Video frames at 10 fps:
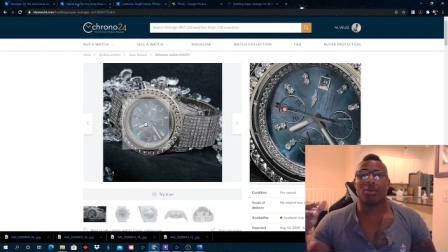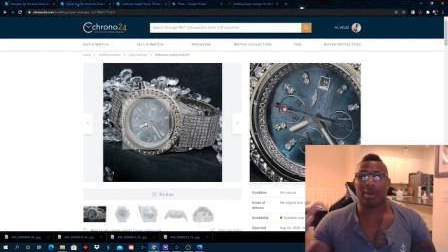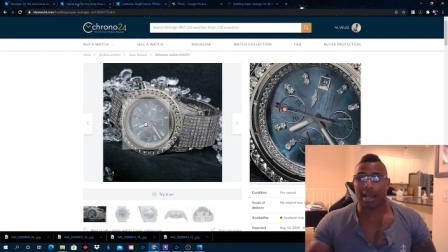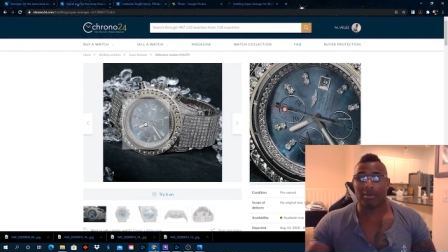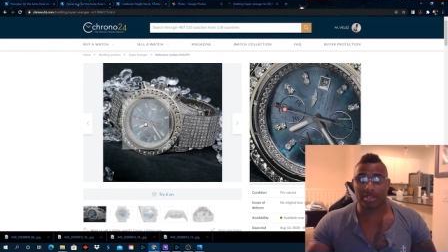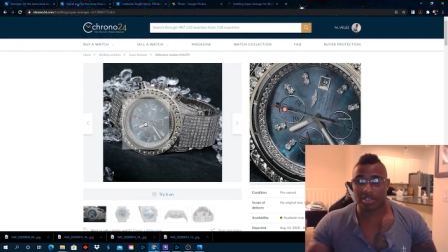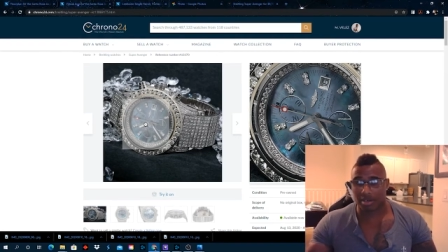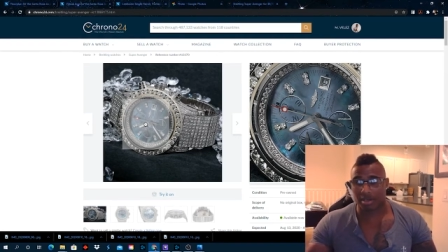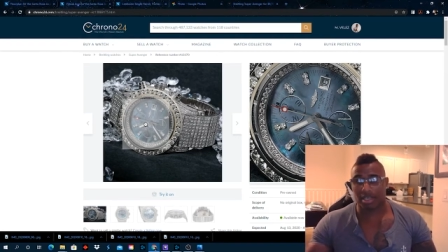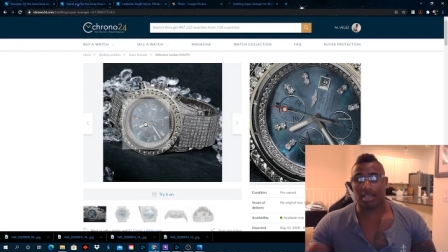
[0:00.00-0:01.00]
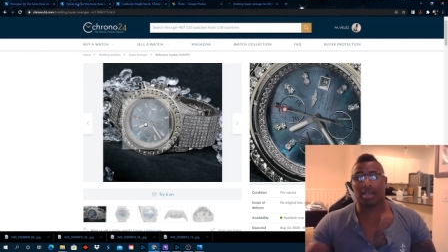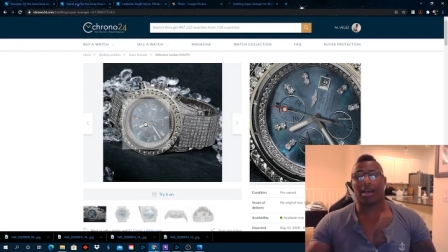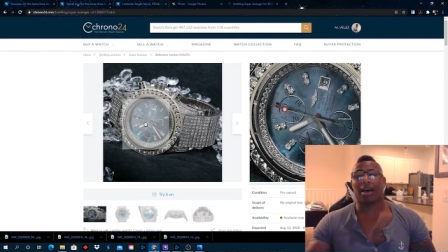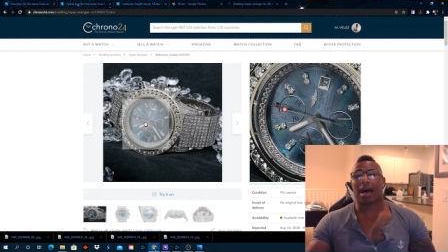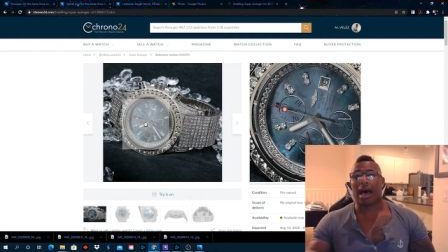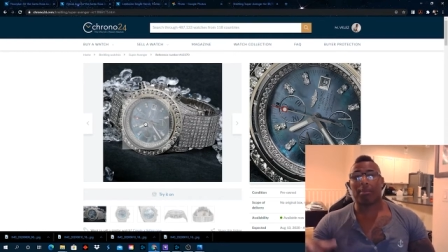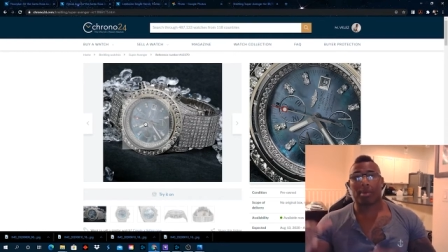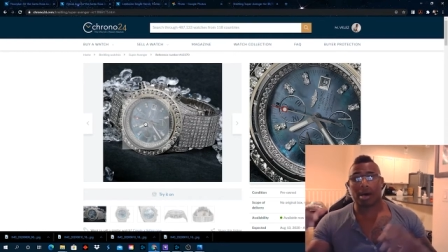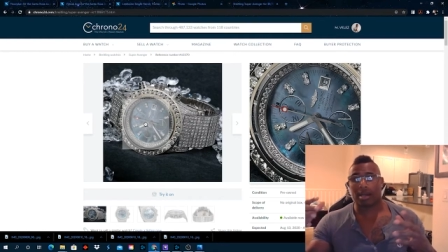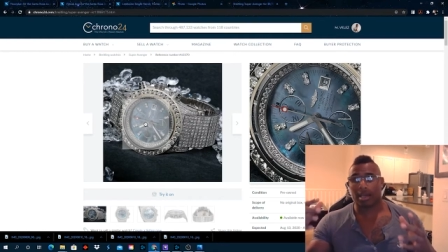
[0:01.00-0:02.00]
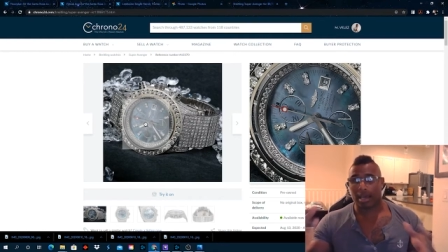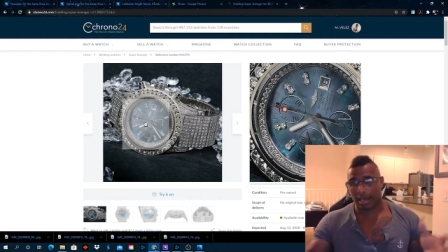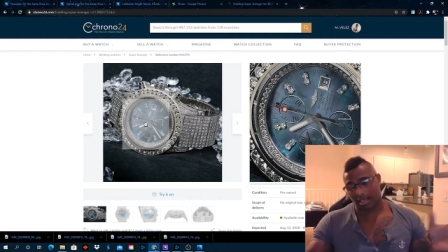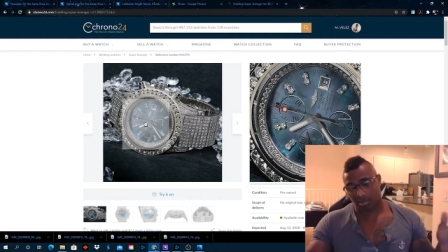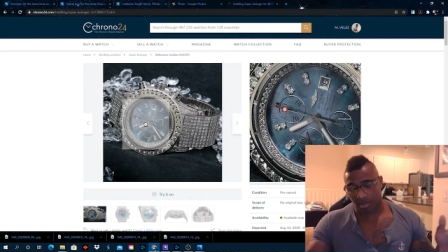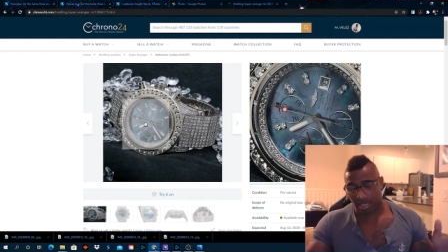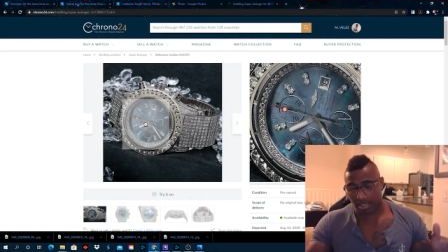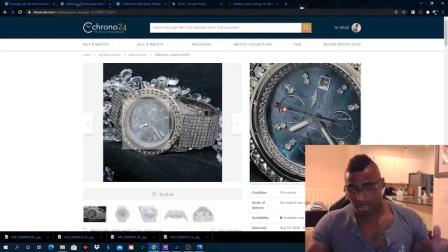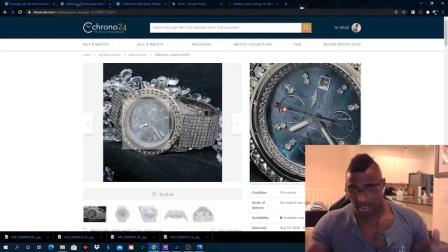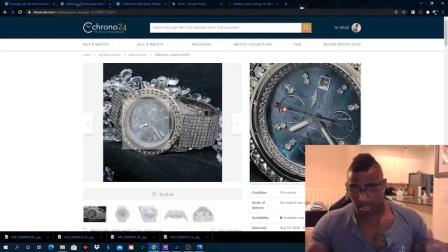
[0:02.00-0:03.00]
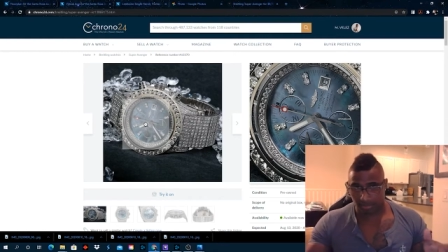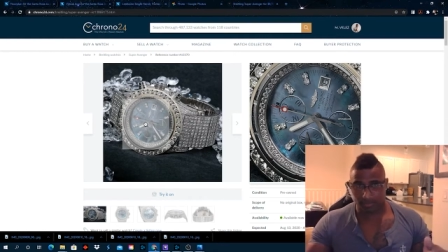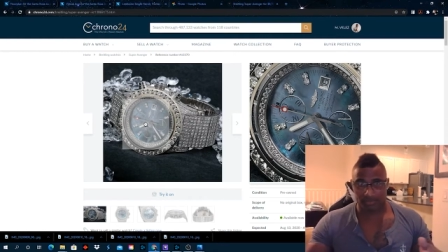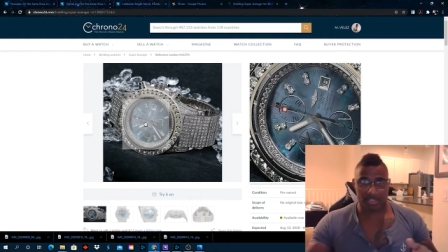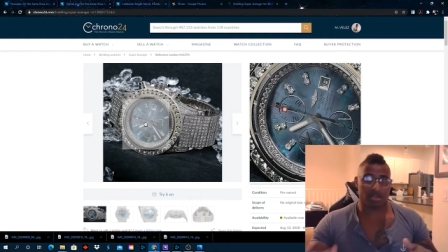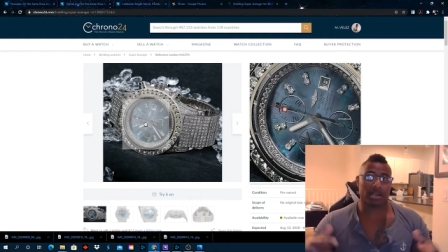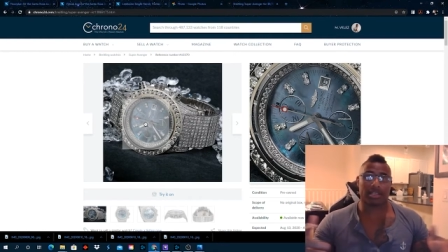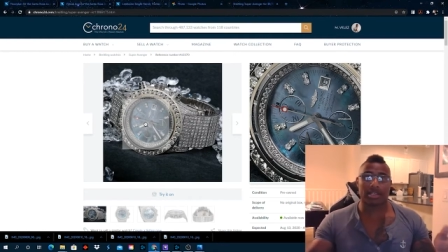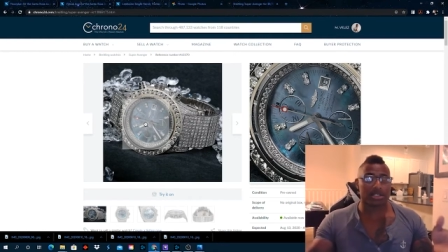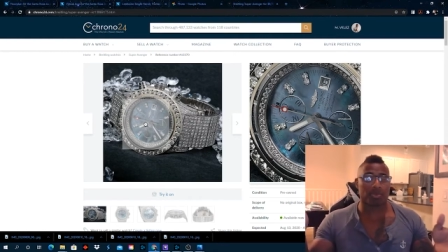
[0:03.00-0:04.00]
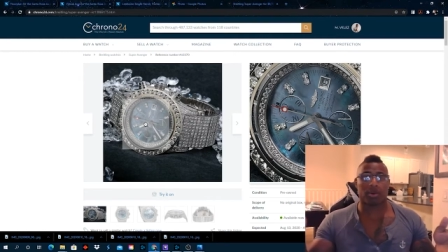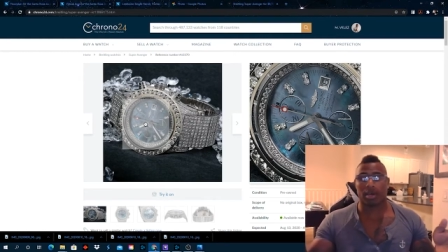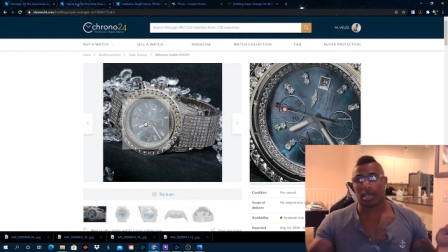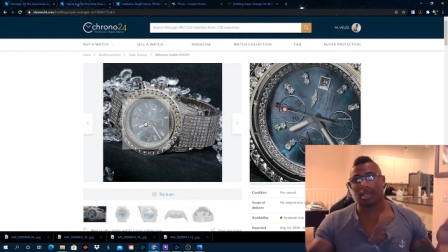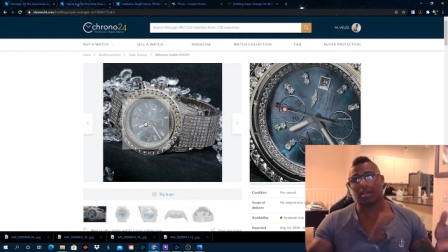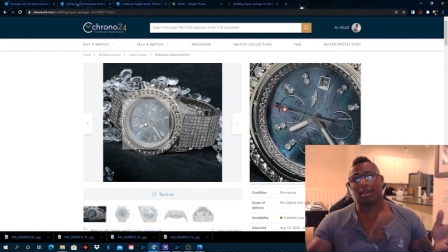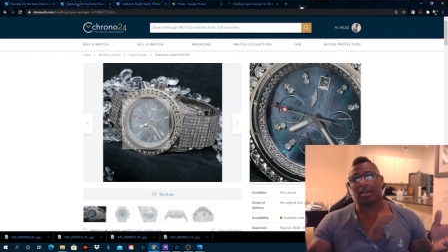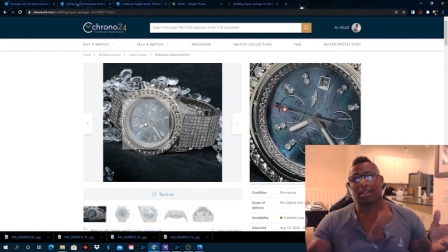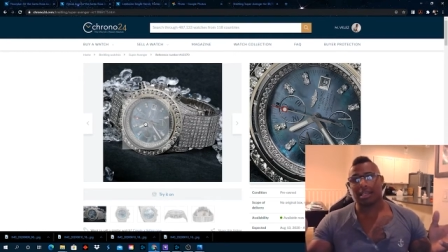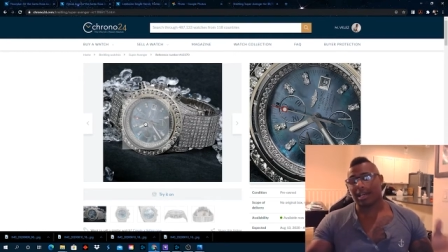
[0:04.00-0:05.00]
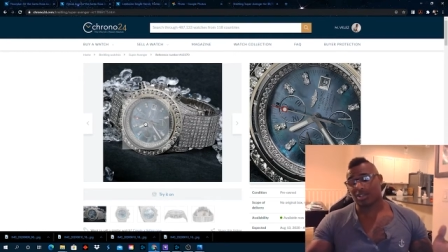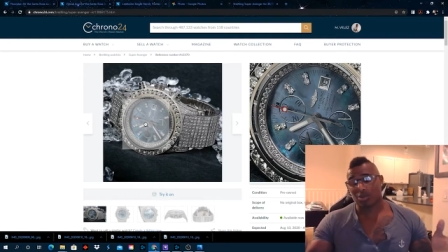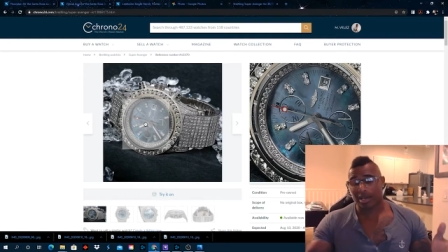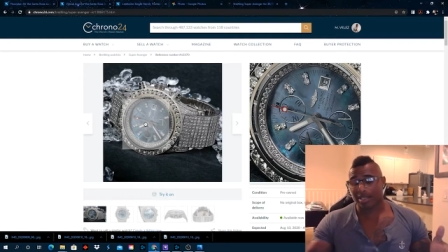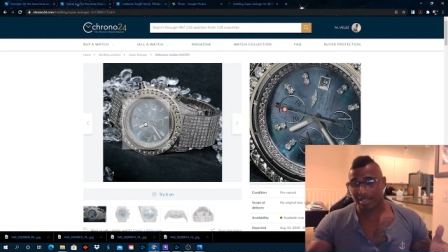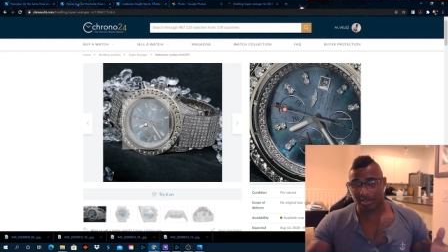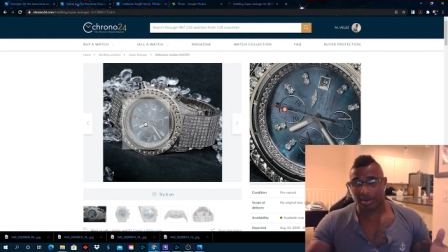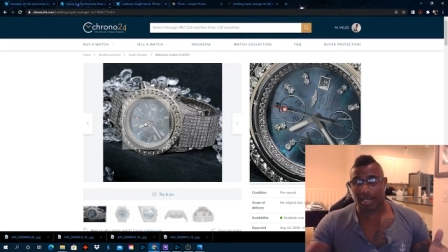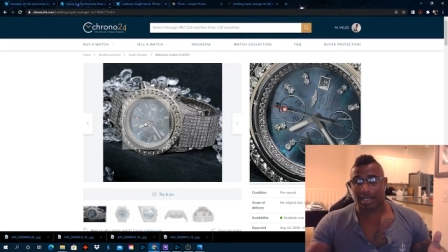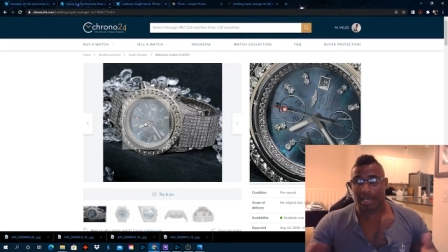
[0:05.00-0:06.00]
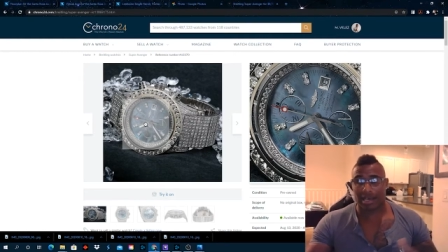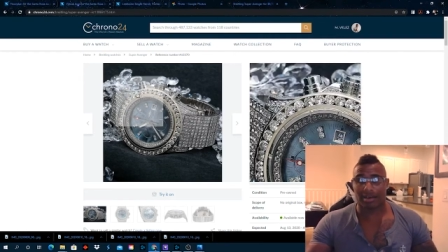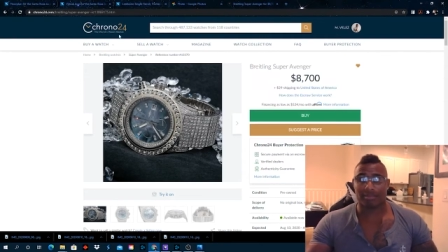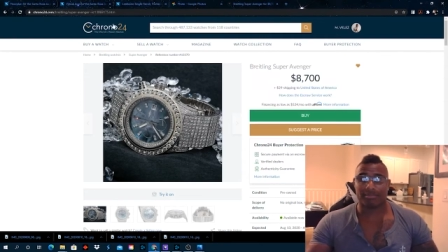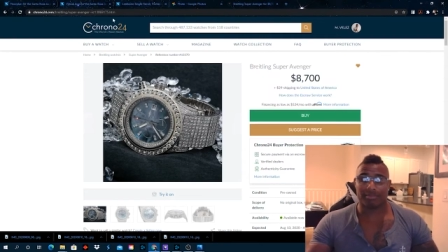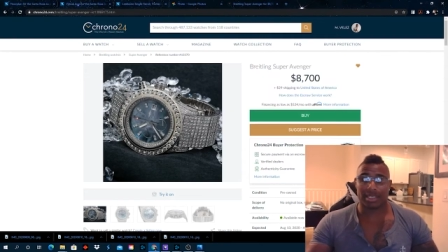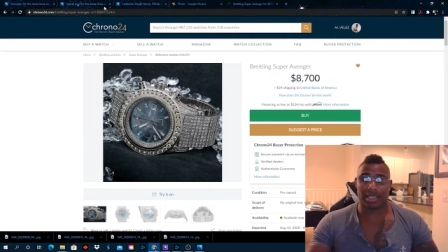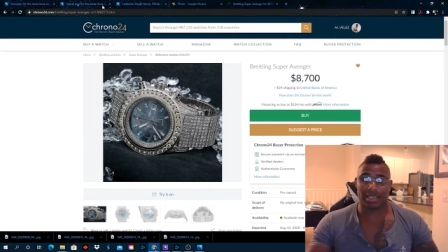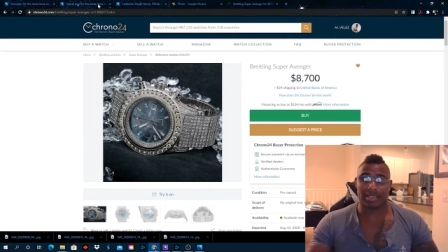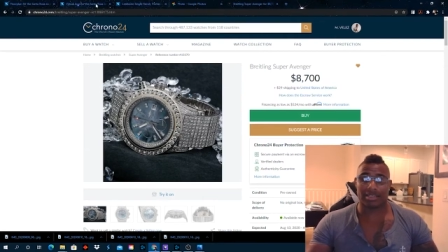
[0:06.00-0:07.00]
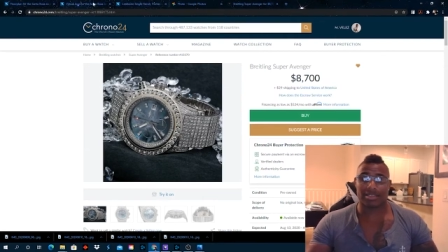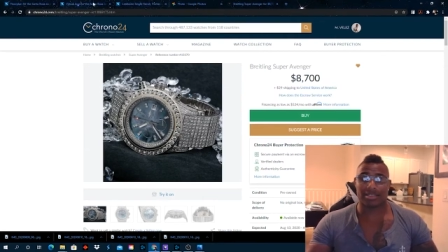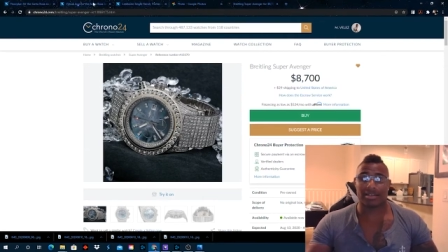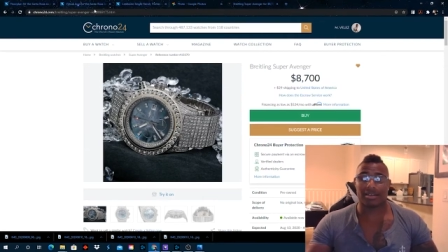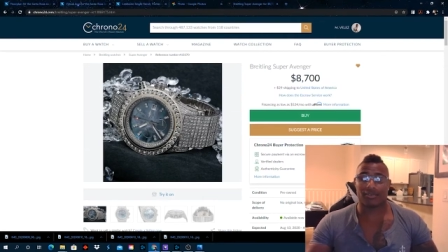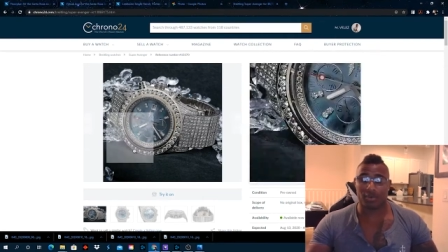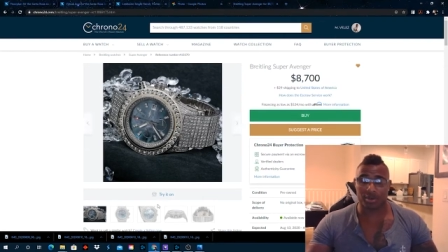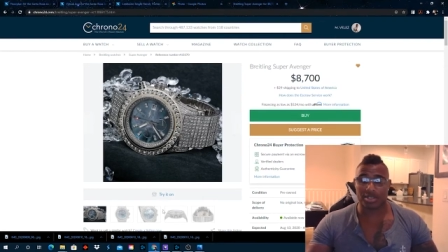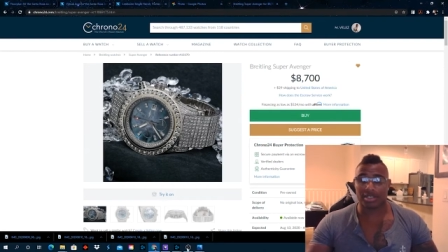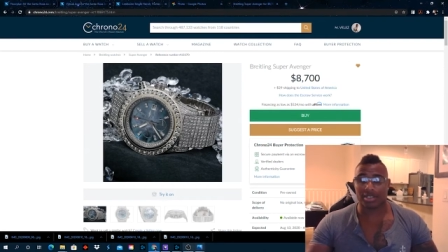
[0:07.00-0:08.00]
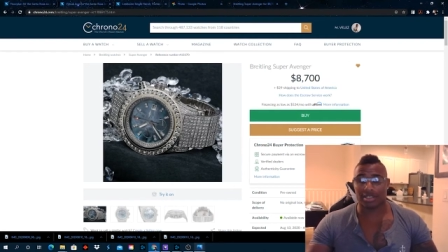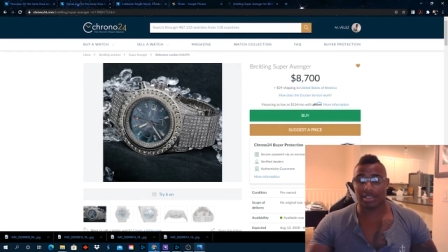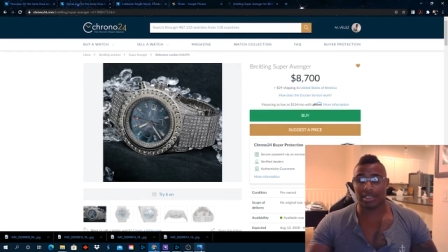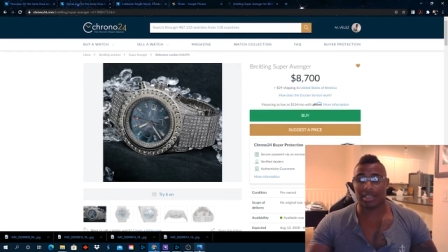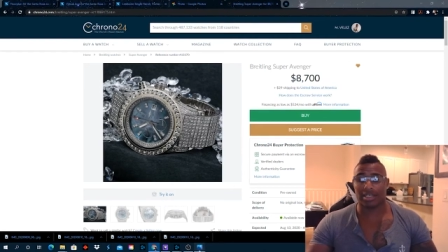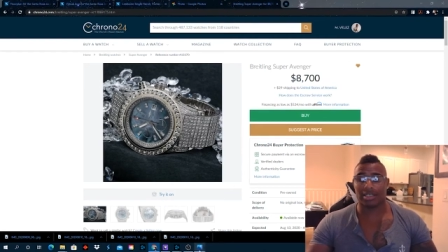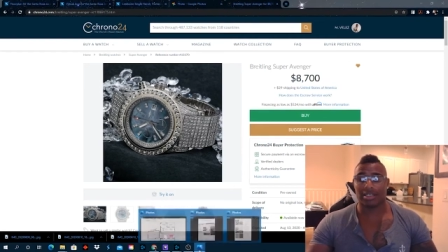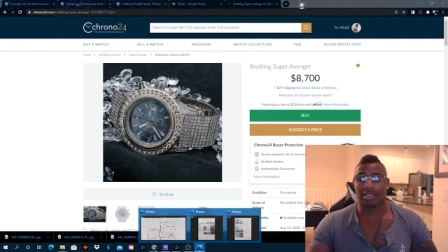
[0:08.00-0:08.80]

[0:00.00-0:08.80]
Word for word: when I was 30, I bought X, Y, and Z. So at this point, the X, Y, and Z right now is unfortunately